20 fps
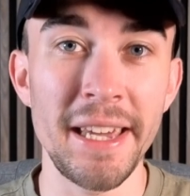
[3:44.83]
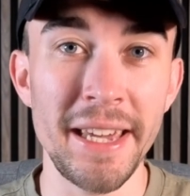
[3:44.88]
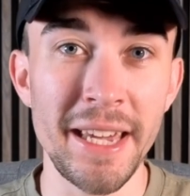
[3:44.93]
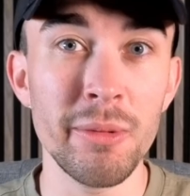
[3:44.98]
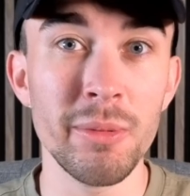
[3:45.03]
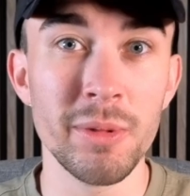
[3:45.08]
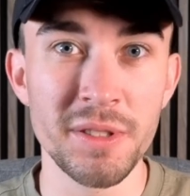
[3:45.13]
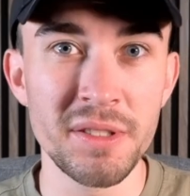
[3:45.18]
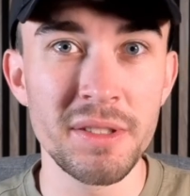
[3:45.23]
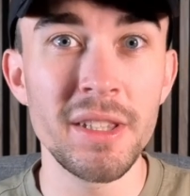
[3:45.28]
it
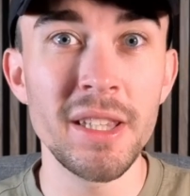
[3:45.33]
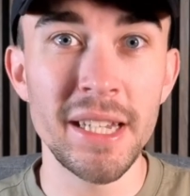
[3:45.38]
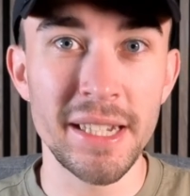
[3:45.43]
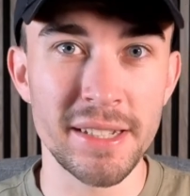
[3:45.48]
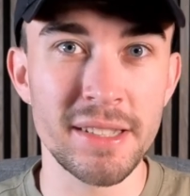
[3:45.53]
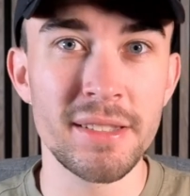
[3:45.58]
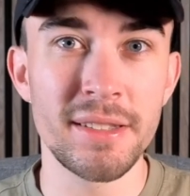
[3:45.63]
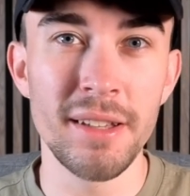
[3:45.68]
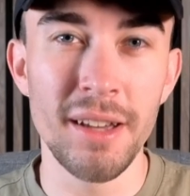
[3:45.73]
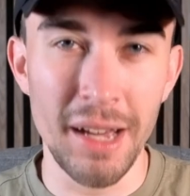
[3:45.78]
was
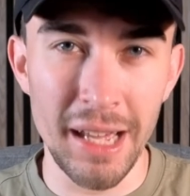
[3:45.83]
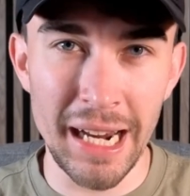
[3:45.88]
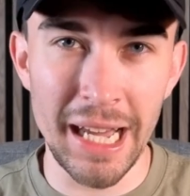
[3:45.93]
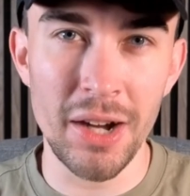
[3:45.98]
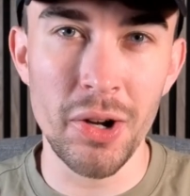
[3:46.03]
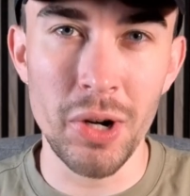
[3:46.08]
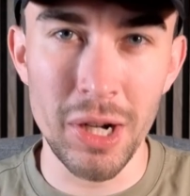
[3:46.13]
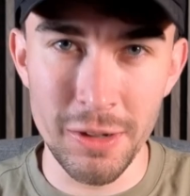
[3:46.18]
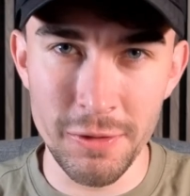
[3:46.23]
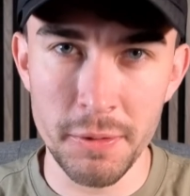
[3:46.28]
this that
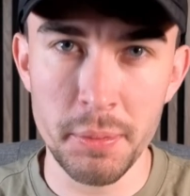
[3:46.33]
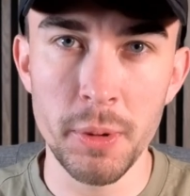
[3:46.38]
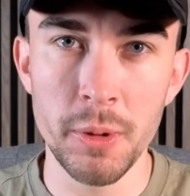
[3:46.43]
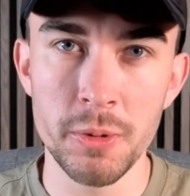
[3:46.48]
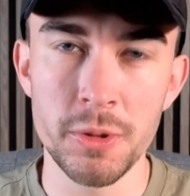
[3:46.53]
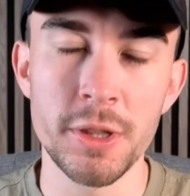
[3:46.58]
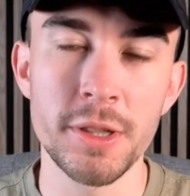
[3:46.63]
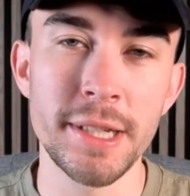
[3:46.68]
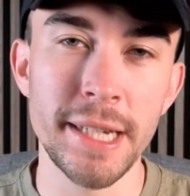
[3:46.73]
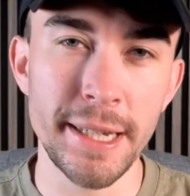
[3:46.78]
allowed Liverpool
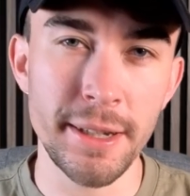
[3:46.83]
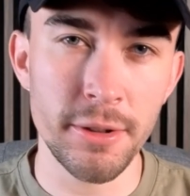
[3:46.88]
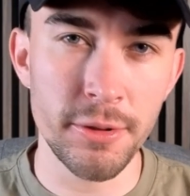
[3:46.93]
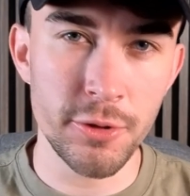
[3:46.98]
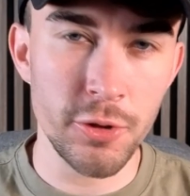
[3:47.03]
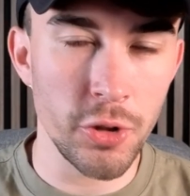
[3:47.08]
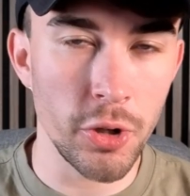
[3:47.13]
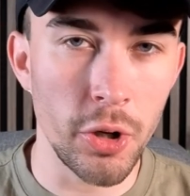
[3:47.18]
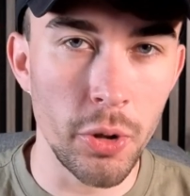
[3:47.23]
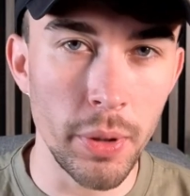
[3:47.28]
to take
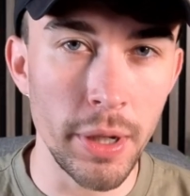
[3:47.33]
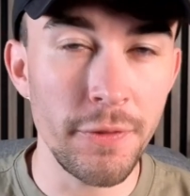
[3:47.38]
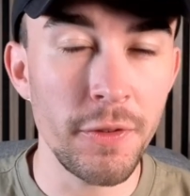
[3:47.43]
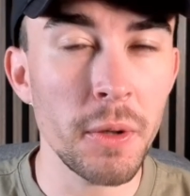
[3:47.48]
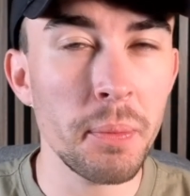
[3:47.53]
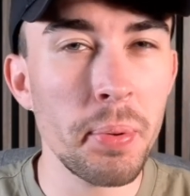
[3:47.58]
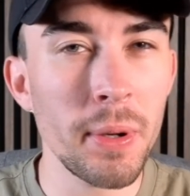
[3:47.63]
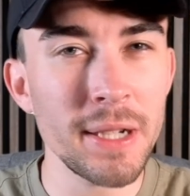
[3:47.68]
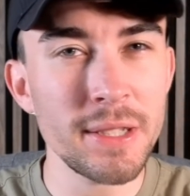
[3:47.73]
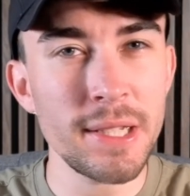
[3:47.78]
control. If you're
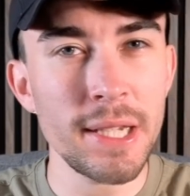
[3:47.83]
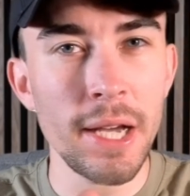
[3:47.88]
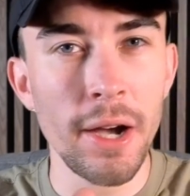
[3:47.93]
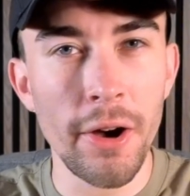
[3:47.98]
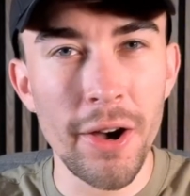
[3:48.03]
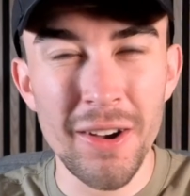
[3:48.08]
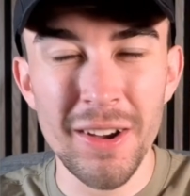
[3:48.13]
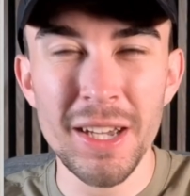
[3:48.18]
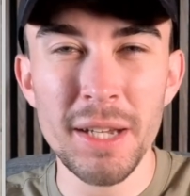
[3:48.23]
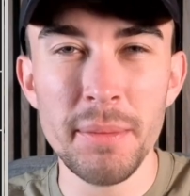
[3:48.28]
pressing
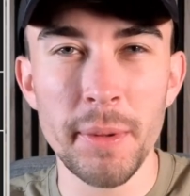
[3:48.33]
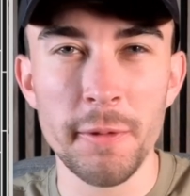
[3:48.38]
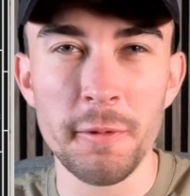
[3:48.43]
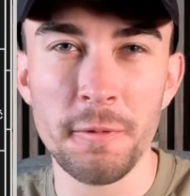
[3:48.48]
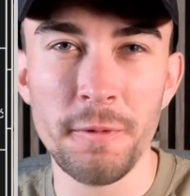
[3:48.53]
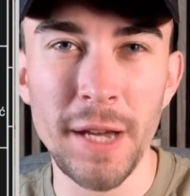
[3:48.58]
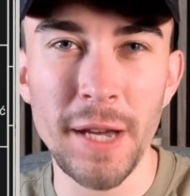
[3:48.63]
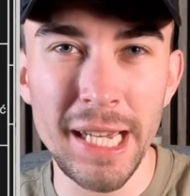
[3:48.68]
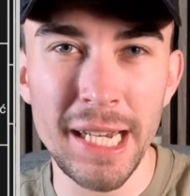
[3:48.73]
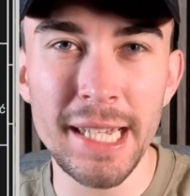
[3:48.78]
high but
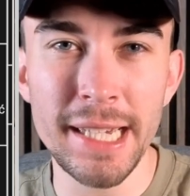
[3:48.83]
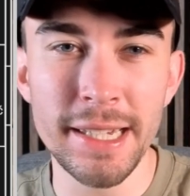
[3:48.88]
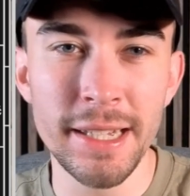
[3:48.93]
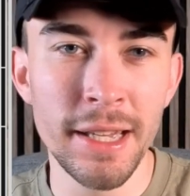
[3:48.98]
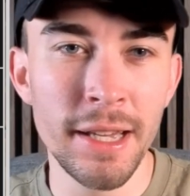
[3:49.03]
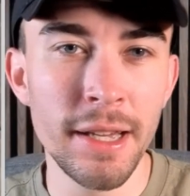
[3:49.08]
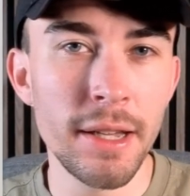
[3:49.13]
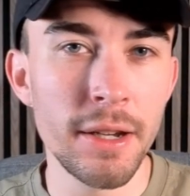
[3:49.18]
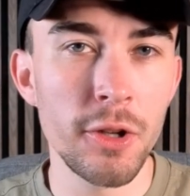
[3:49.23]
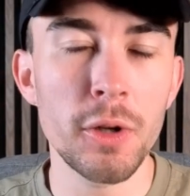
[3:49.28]
failing,
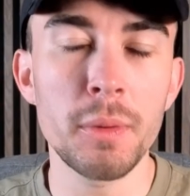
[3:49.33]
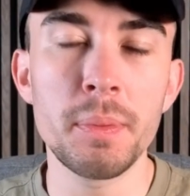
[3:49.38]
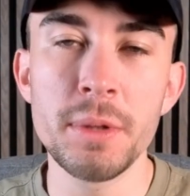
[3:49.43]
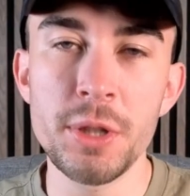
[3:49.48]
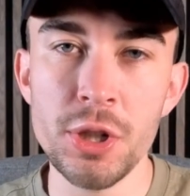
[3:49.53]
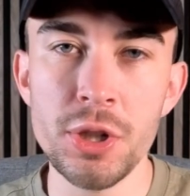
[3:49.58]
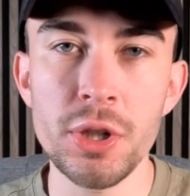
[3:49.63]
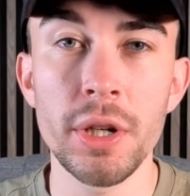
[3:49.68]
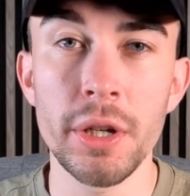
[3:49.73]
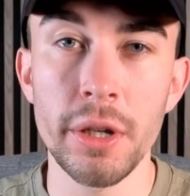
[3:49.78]
the
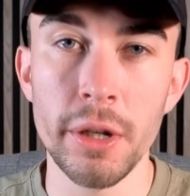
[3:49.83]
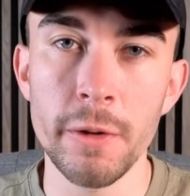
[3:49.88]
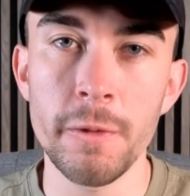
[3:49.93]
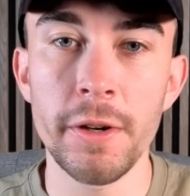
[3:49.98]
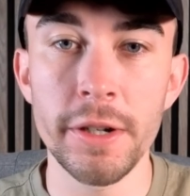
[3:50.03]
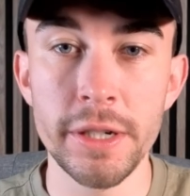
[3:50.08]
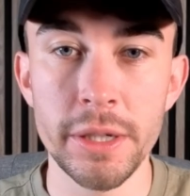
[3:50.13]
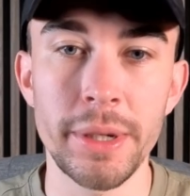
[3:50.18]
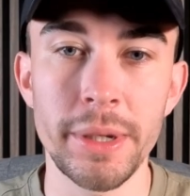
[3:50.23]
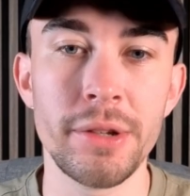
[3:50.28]
opposition are going to
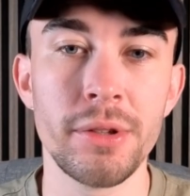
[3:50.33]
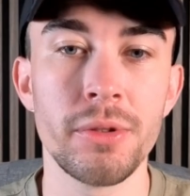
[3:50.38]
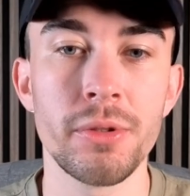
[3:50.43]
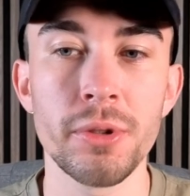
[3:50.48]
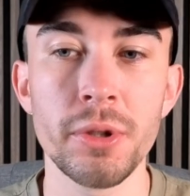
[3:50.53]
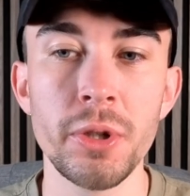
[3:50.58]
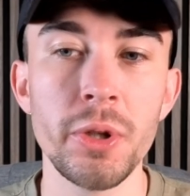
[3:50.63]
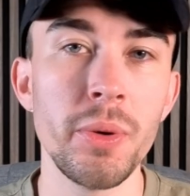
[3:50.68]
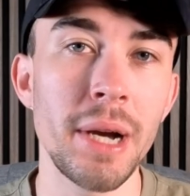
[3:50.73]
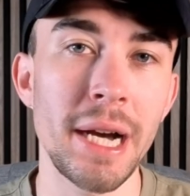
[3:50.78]
find a way through
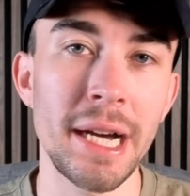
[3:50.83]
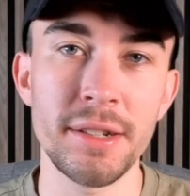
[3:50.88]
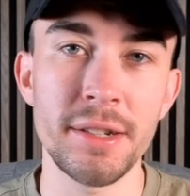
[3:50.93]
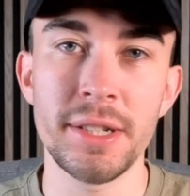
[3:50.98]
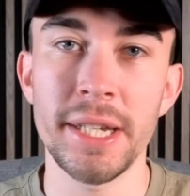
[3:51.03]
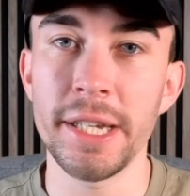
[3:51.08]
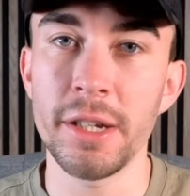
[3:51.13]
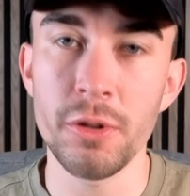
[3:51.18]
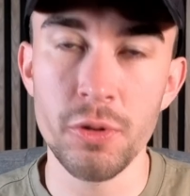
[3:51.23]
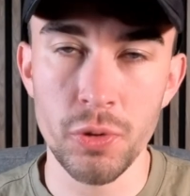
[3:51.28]
you and
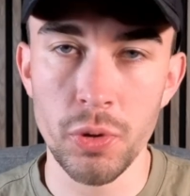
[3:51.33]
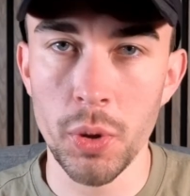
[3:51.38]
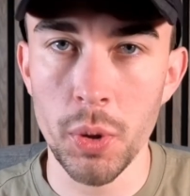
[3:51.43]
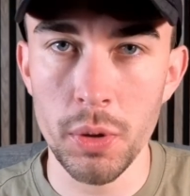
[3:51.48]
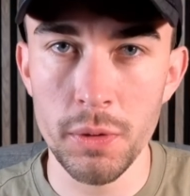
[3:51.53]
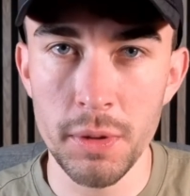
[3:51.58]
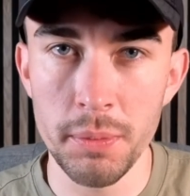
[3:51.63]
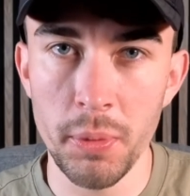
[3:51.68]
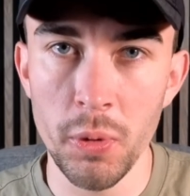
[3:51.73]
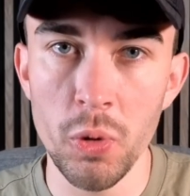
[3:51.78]
take control of
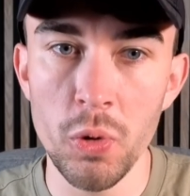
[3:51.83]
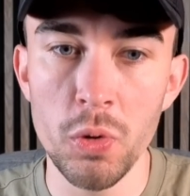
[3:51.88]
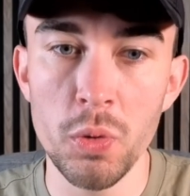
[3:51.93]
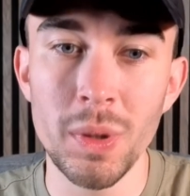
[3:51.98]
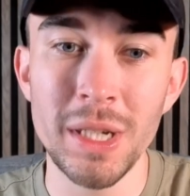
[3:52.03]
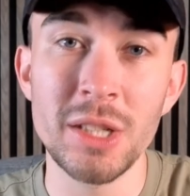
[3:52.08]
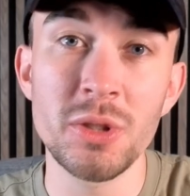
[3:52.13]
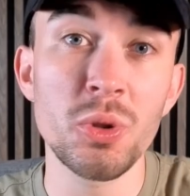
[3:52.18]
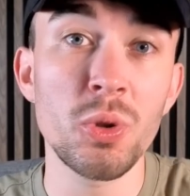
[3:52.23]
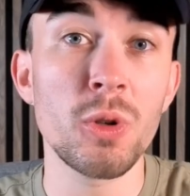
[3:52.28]
the ball. We
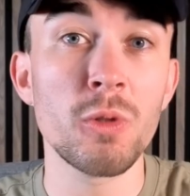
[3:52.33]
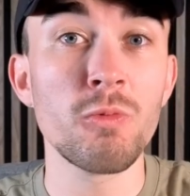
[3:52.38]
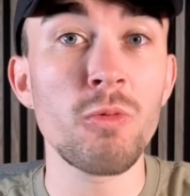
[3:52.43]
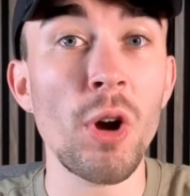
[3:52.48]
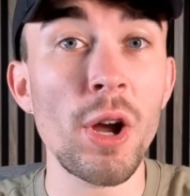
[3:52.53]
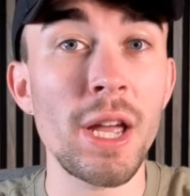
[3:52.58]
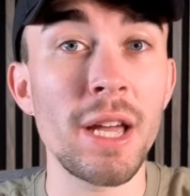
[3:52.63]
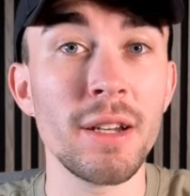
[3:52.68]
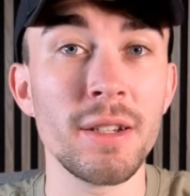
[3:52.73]
saw right at the